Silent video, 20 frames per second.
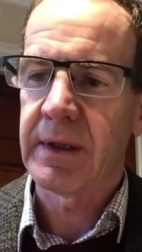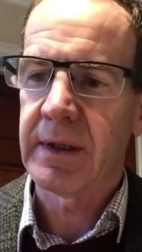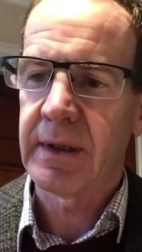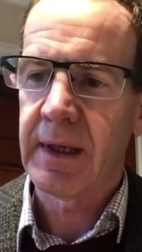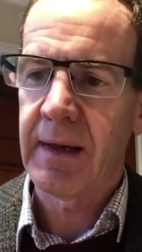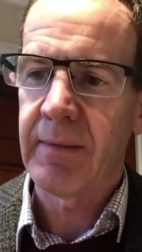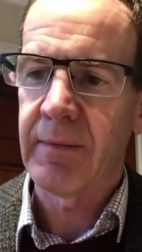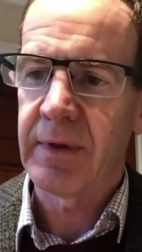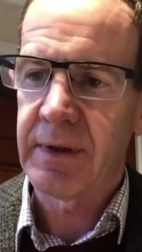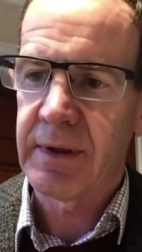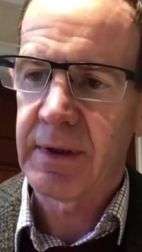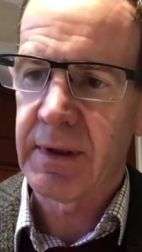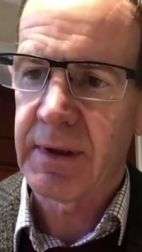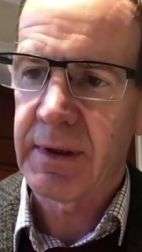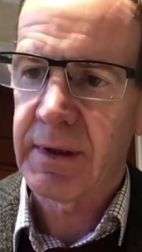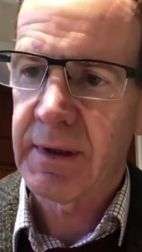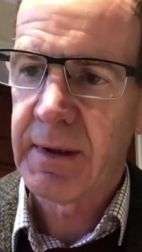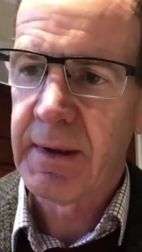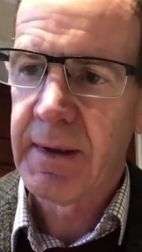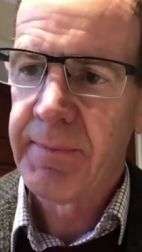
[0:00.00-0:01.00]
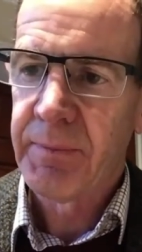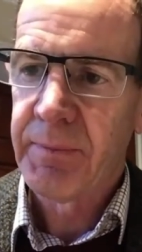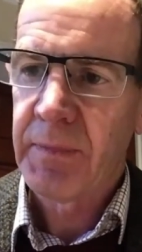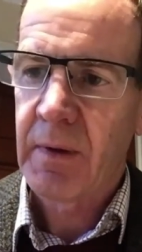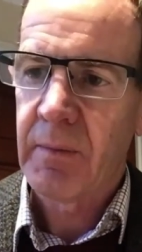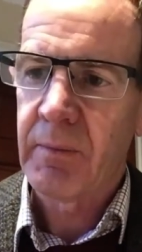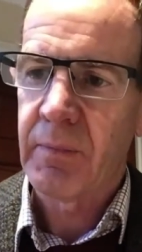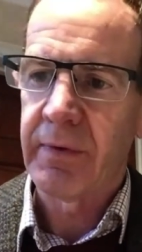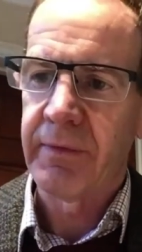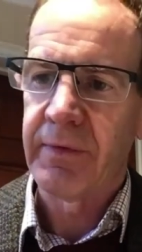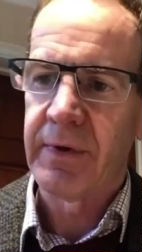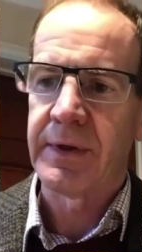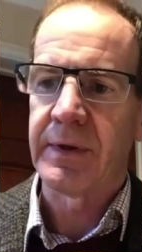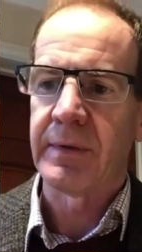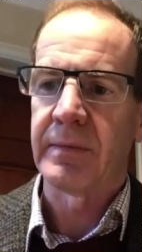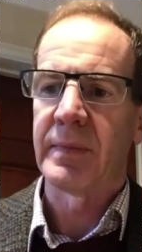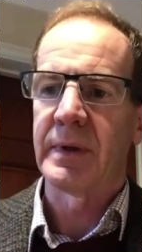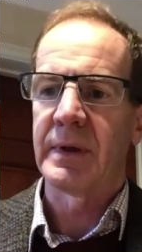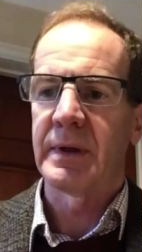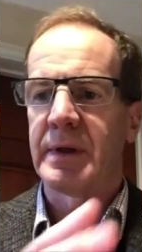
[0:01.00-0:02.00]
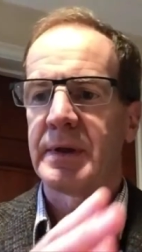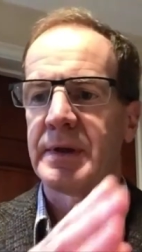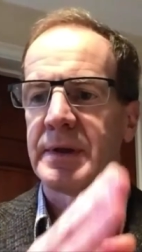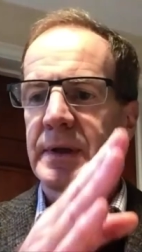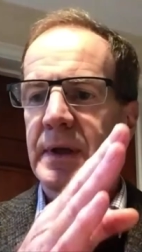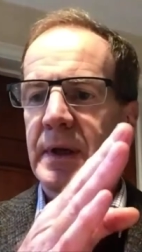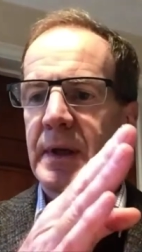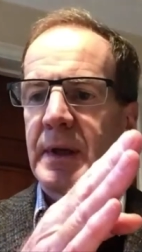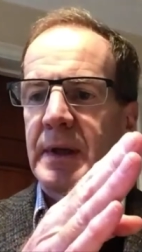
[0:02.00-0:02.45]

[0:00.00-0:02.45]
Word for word: damages provision because